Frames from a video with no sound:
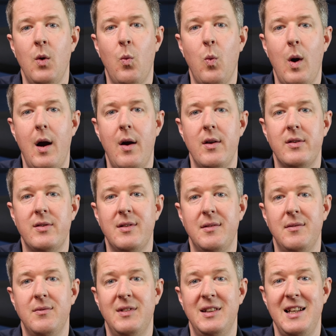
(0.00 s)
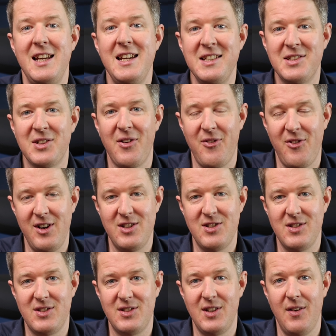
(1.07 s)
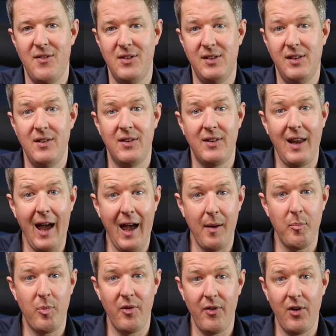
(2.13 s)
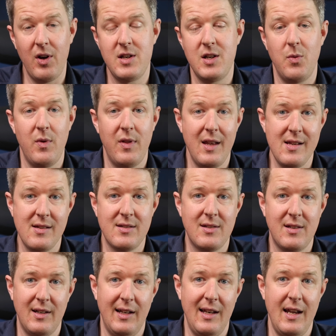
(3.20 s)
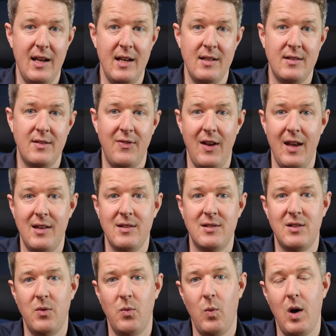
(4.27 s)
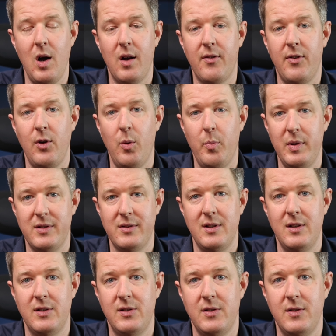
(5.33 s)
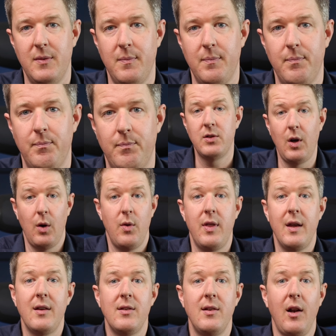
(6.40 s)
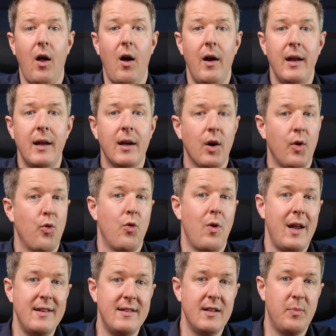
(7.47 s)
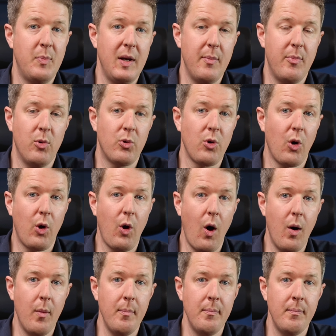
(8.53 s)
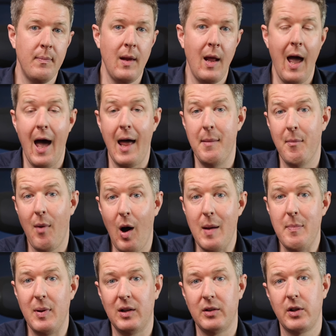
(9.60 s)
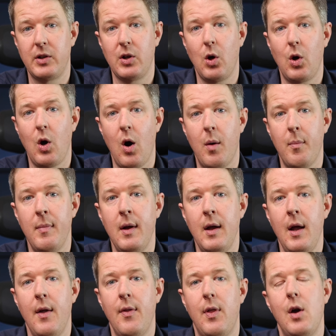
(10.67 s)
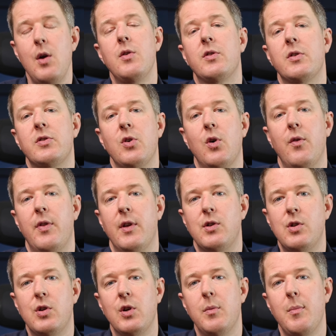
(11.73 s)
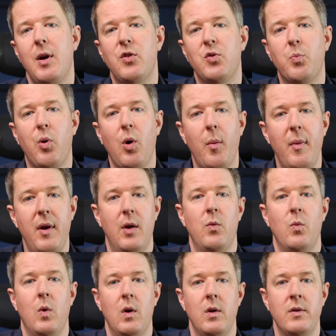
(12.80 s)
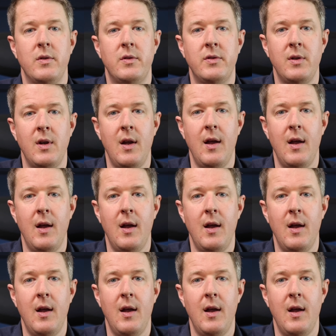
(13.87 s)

Whereas lead generation services can provide you with instant leads for instant work for your business. So things like ratedpeople.com and mybuilder.com, those are sort of the two most prominent ones.